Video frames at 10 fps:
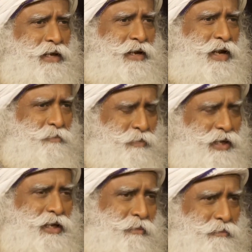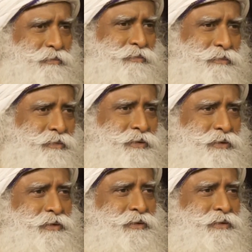I write my name
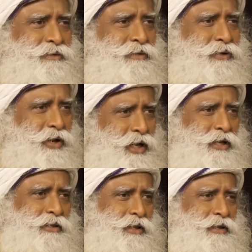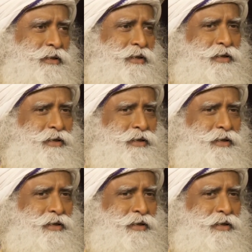on anything.